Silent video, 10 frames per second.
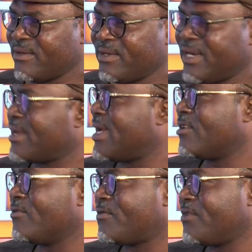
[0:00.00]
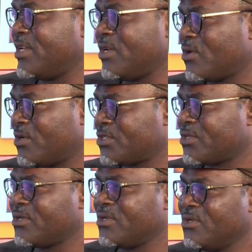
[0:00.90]
decline of reading culture,
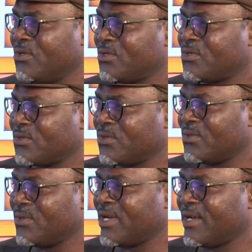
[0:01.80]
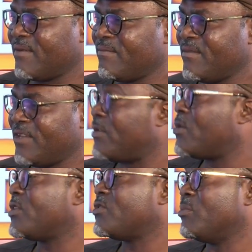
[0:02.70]
due to
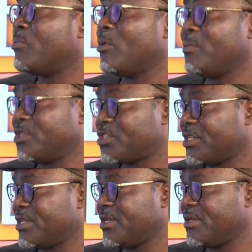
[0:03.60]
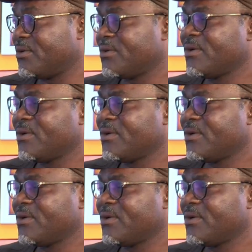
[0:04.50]
difficulties of publishing, you know,